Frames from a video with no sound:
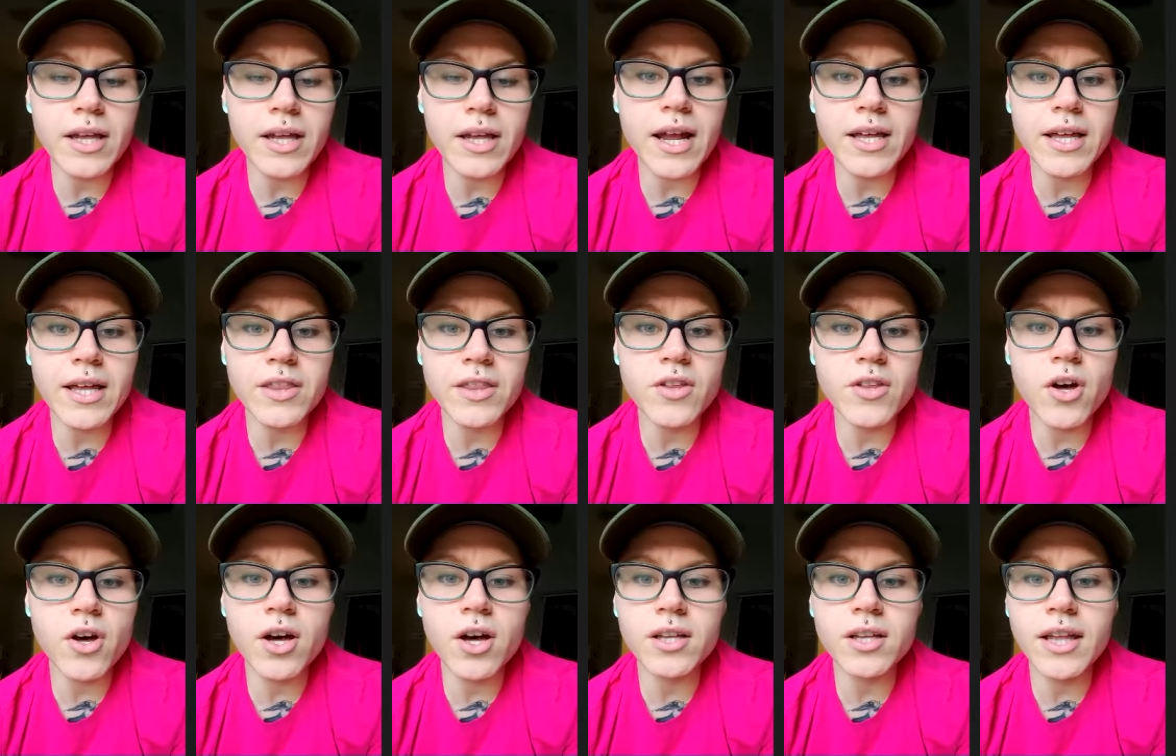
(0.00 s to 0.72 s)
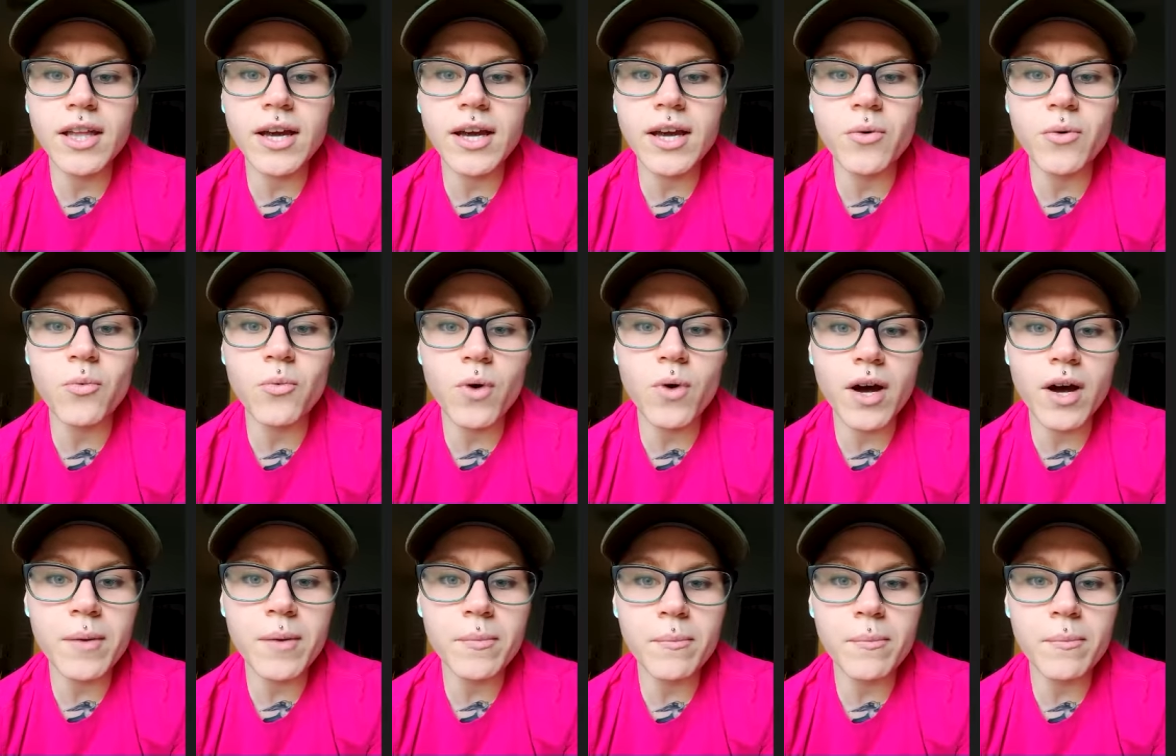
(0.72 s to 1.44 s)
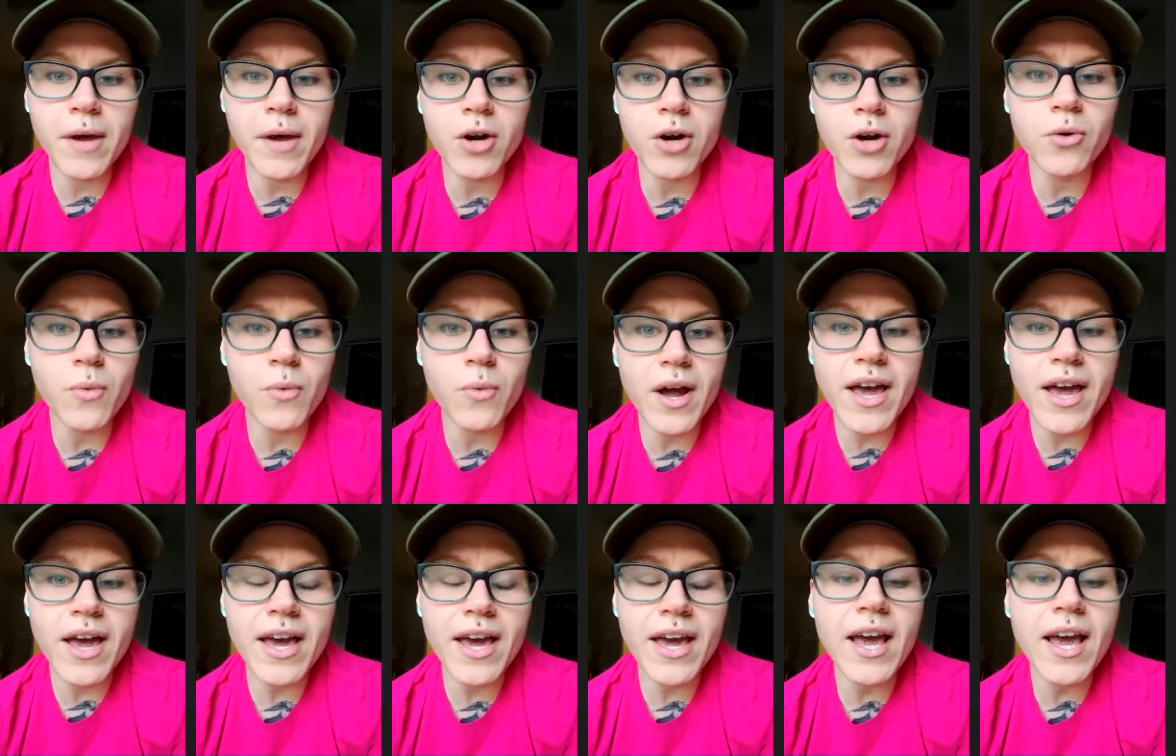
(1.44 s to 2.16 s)
And I thought, like, what better
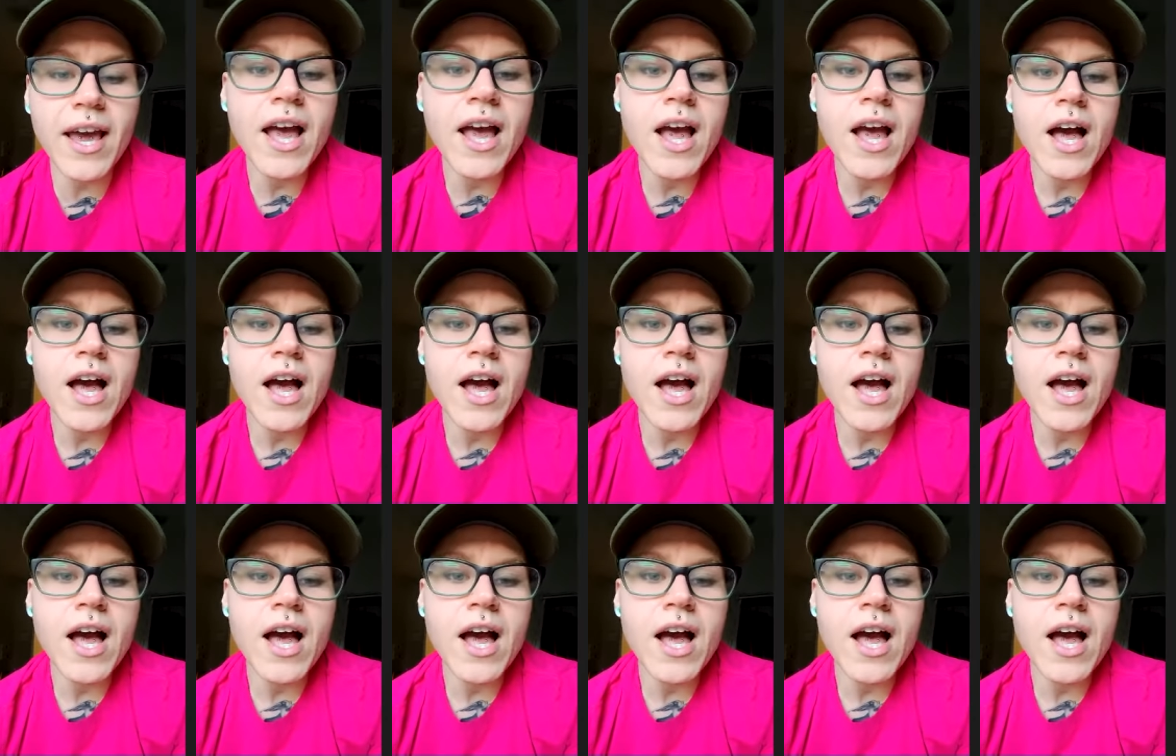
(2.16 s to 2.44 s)
way?